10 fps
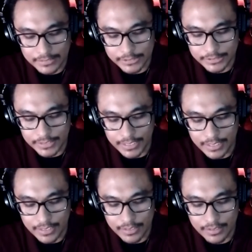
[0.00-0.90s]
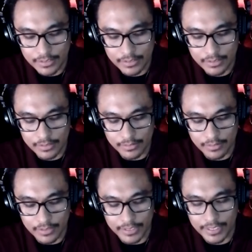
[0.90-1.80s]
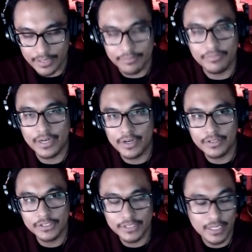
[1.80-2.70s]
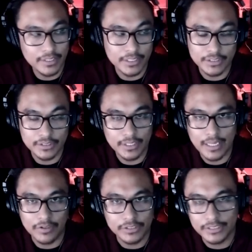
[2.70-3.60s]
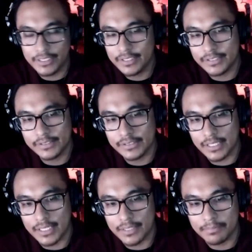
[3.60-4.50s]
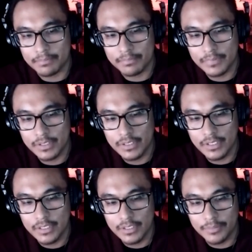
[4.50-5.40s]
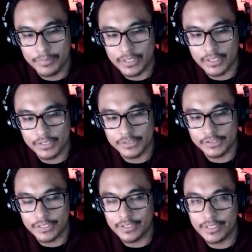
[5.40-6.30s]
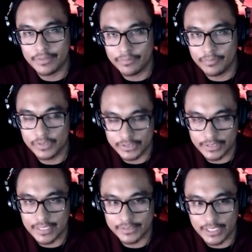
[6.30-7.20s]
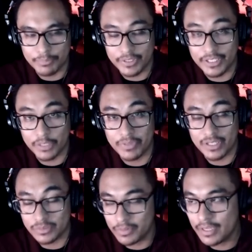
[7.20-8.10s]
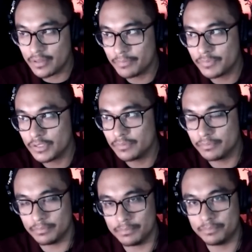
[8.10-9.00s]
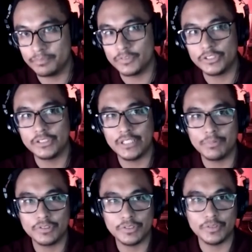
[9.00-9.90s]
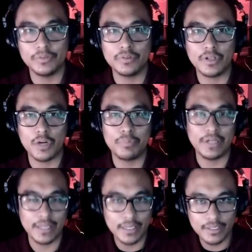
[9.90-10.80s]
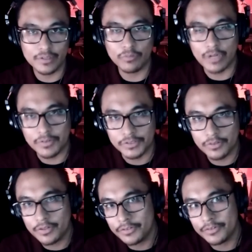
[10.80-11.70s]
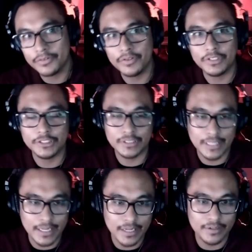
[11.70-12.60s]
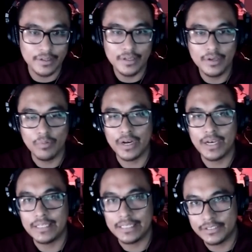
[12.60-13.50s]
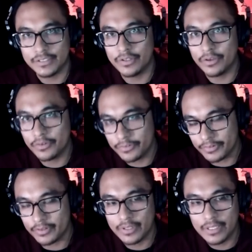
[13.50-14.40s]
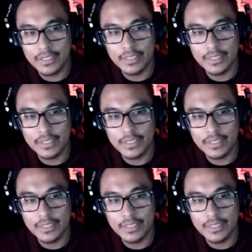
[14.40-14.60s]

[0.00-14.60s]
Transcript: she, again, very understanding how she is, because she was in that same predicament as well. She's able to comprehend what I was going through, understand what I need to go through,